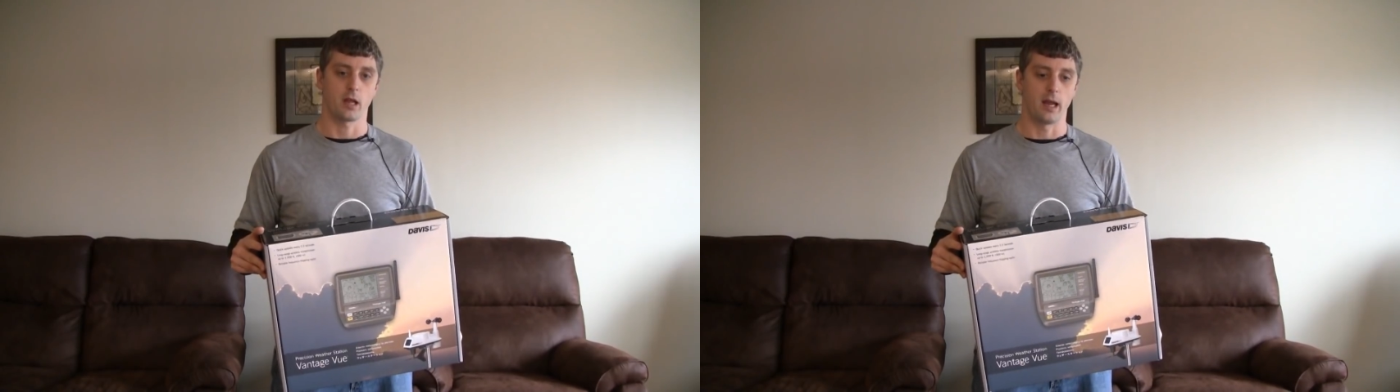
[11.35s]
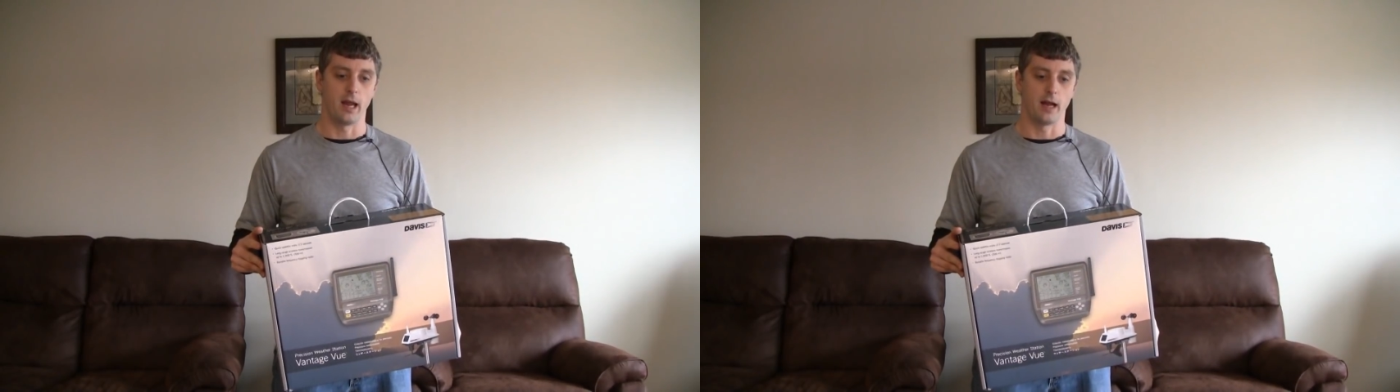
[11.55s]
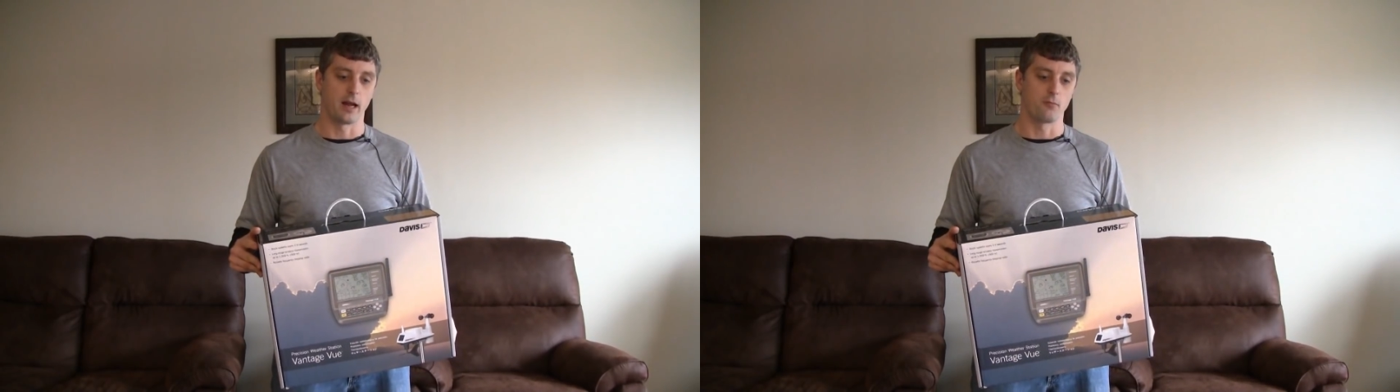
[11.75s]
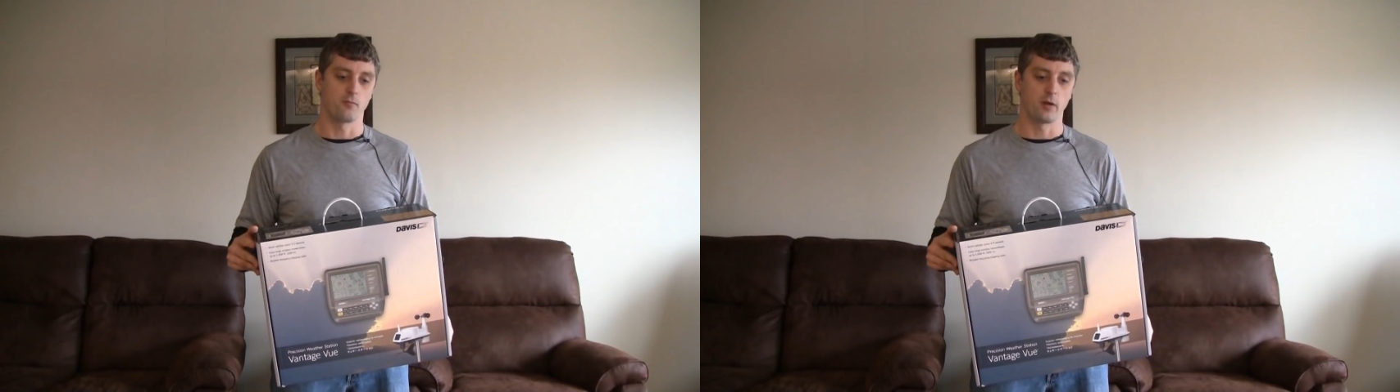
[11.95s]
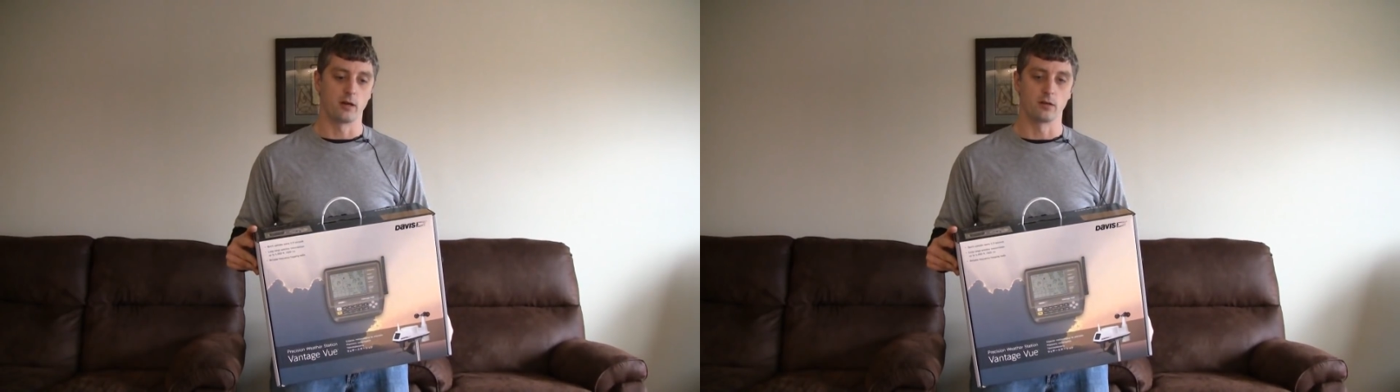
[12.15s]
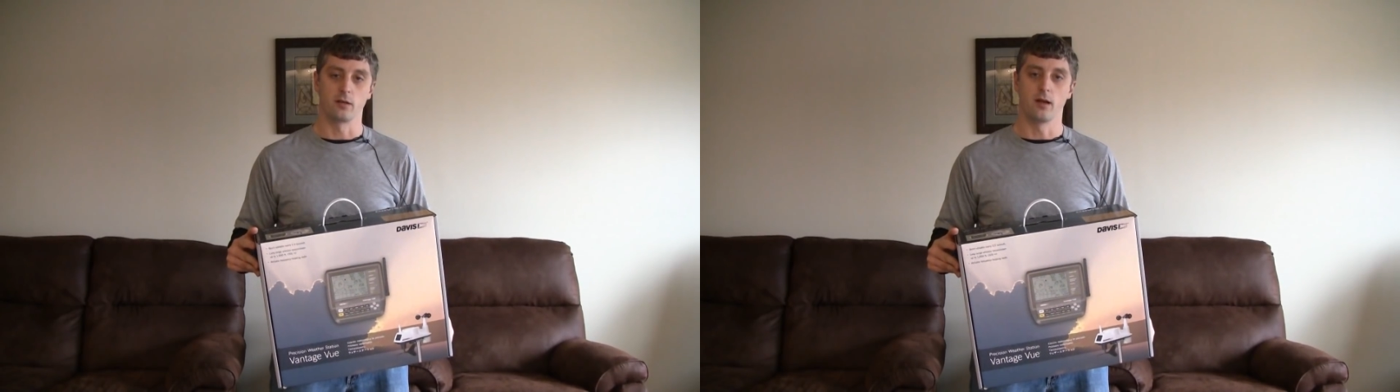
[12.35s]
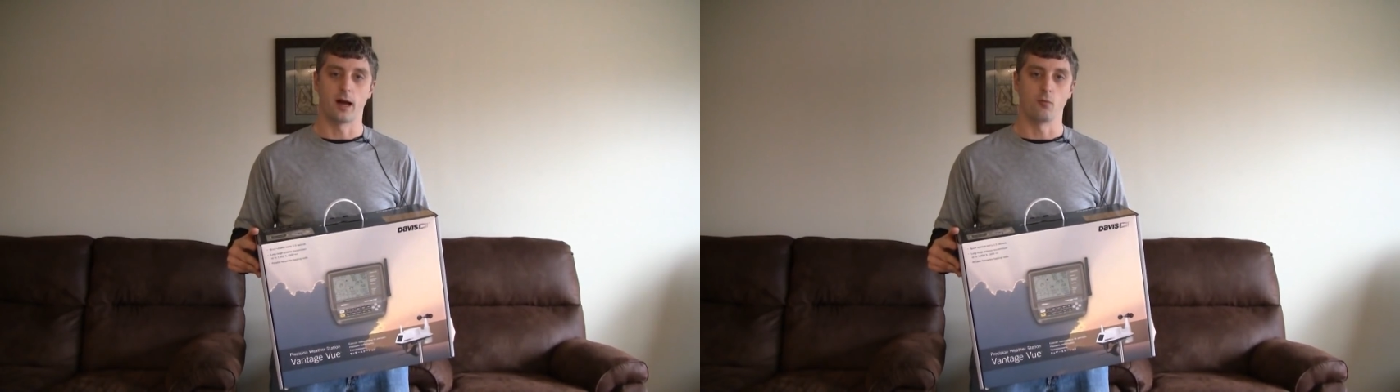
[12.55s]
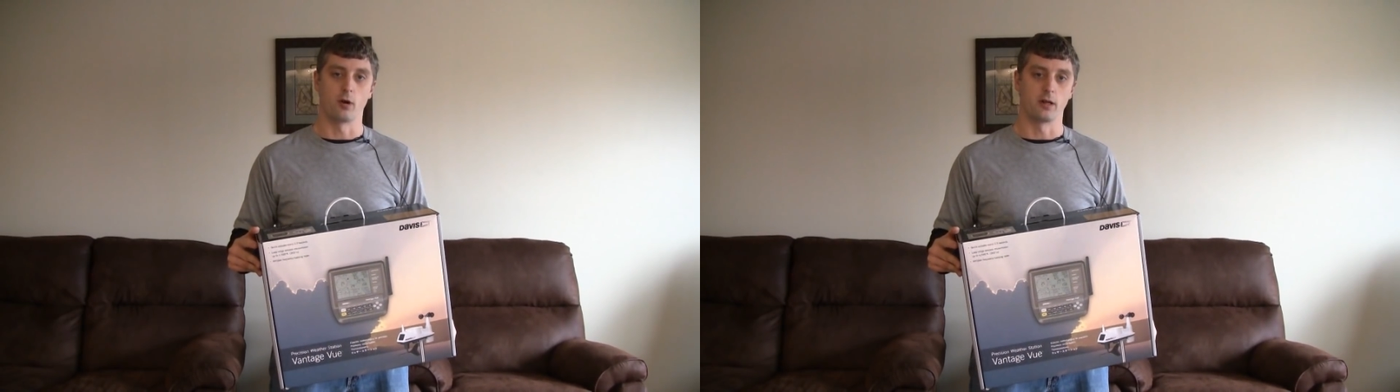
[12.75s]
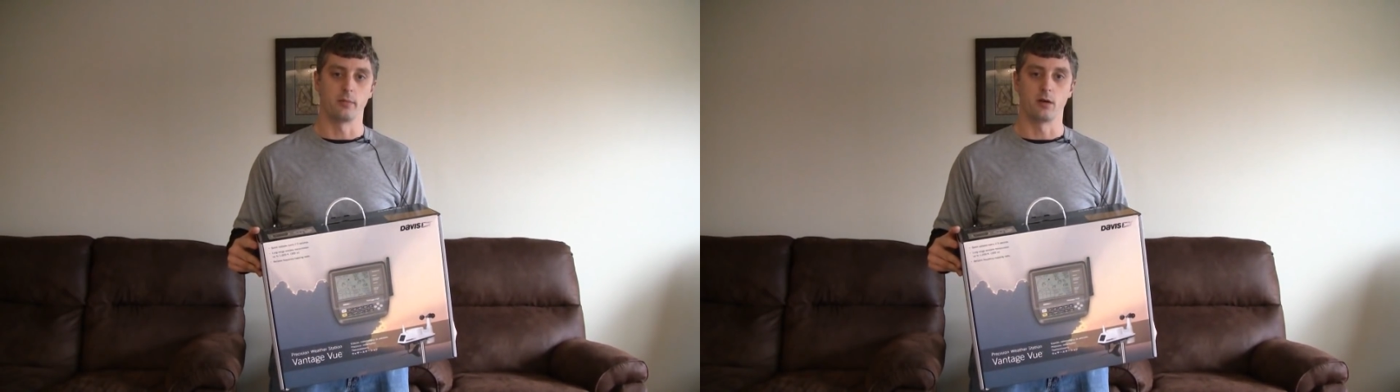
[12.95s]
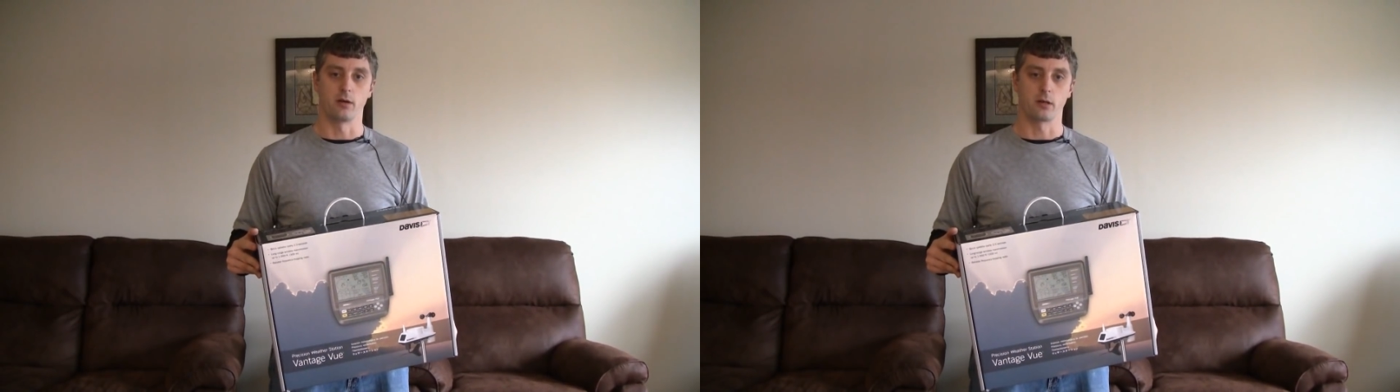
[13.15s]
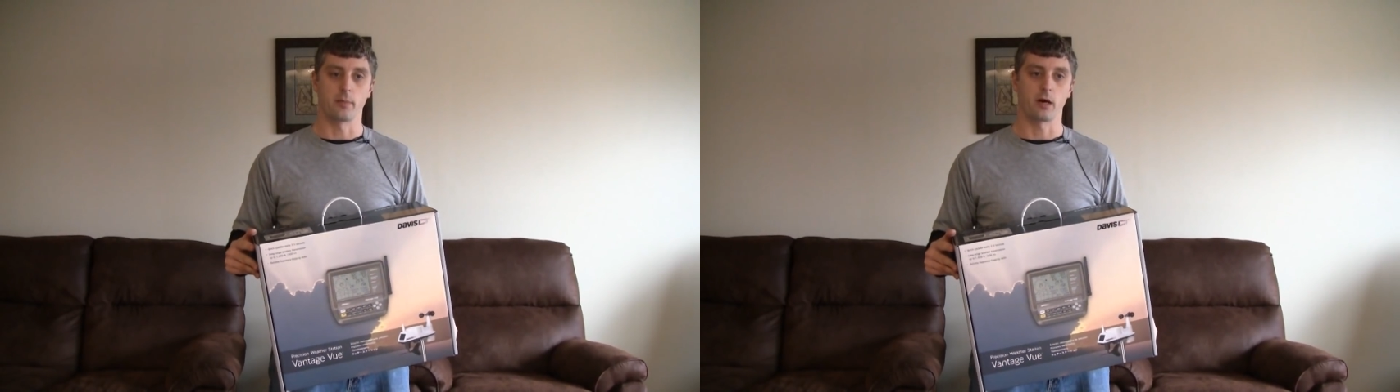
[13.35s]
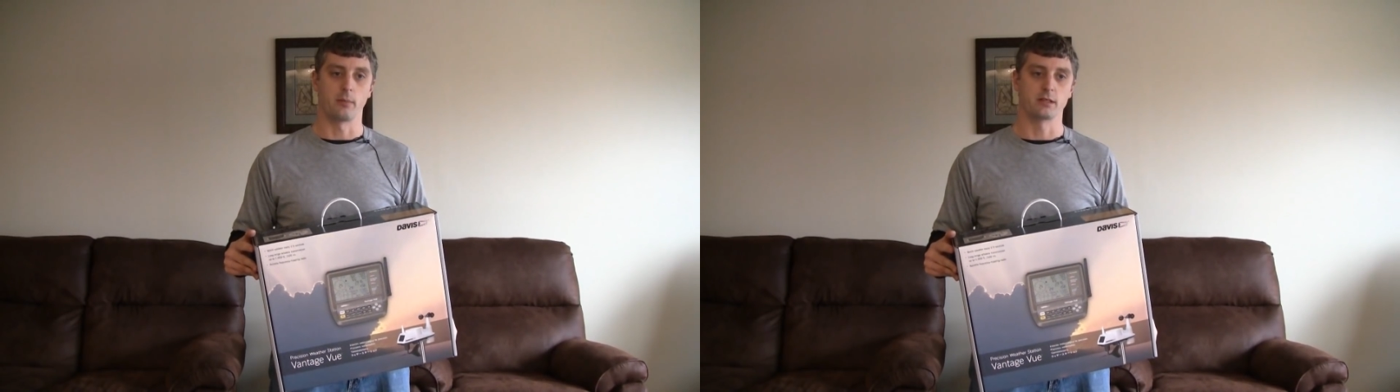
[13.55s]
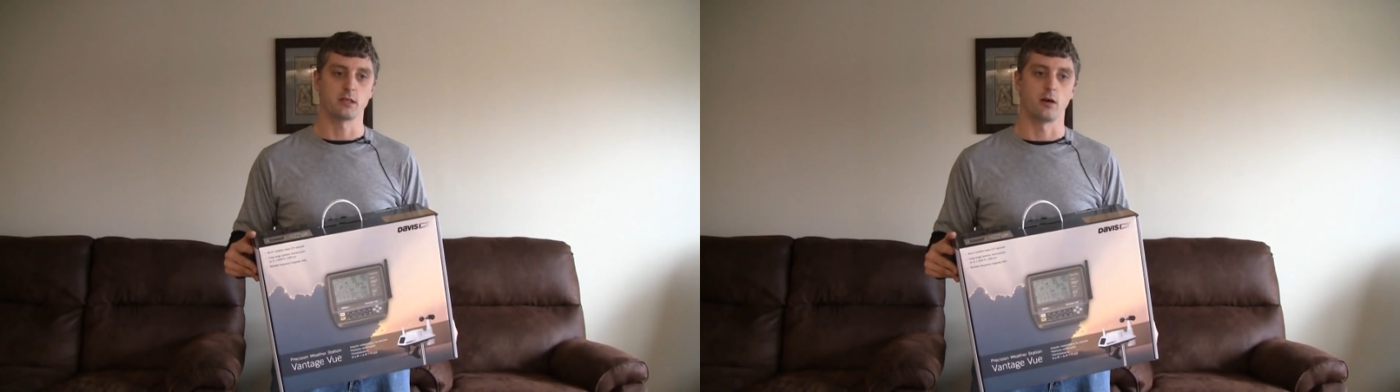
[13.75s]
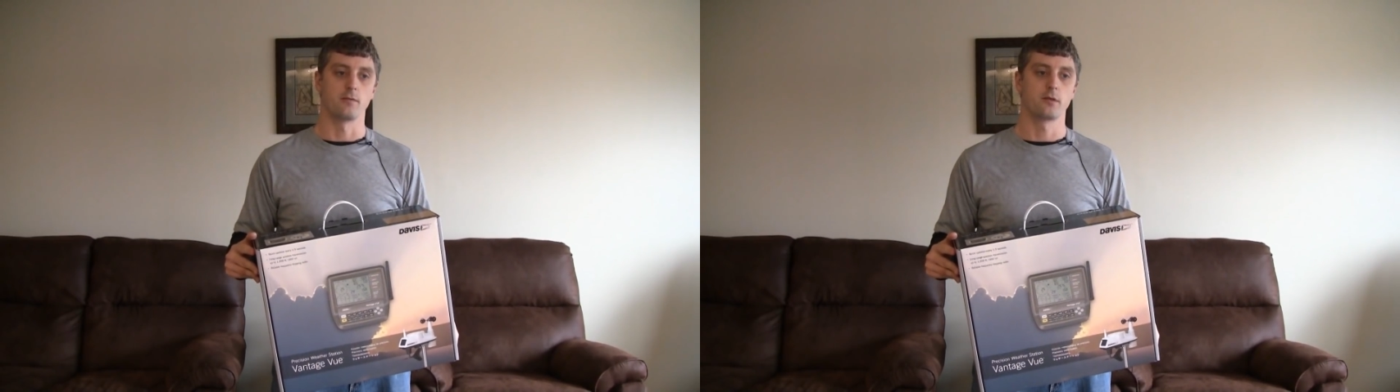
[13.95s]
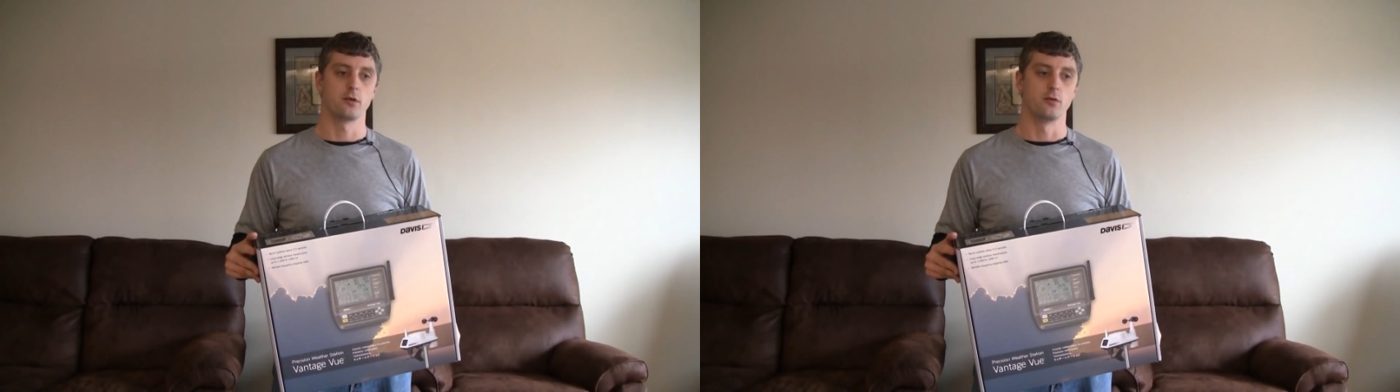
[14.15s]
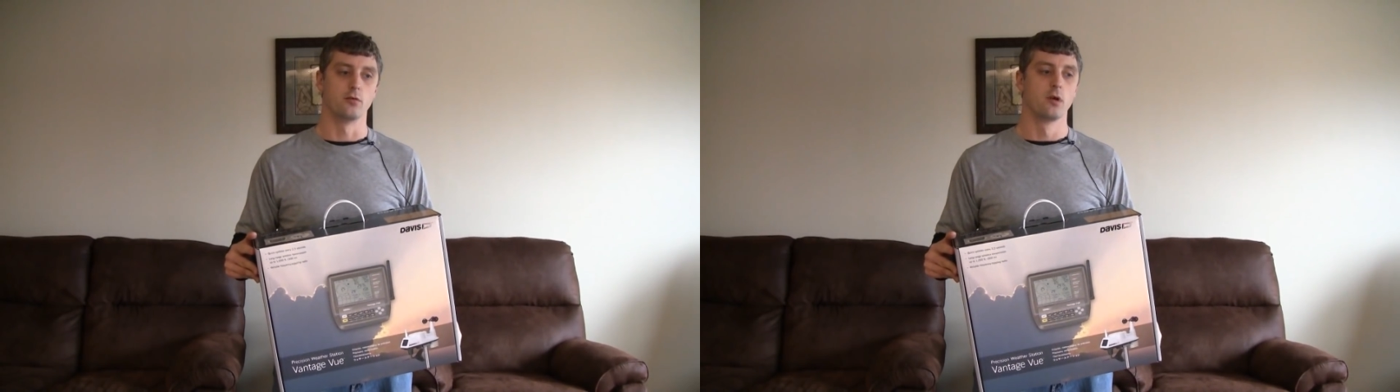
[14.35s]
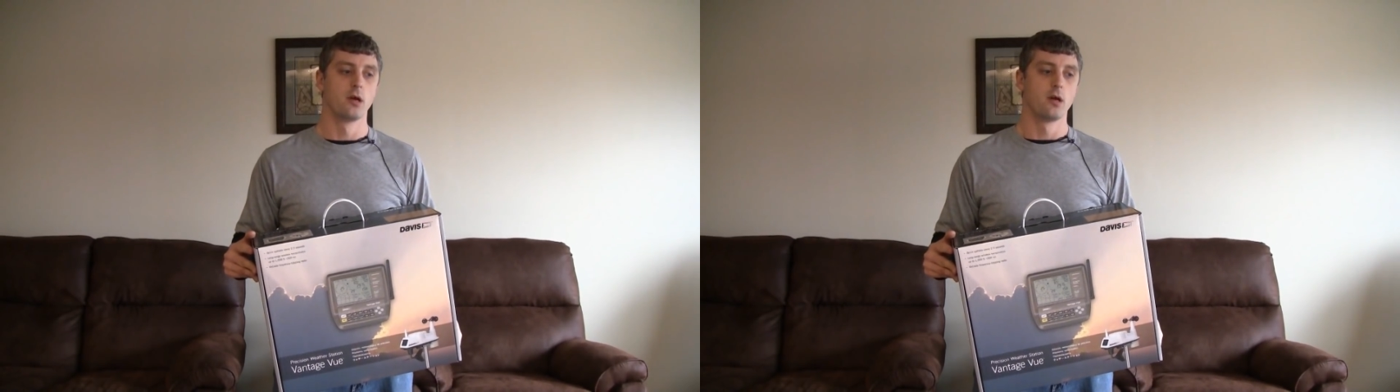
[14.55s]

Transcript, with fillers: and I figured I wanted to be able to compare myself to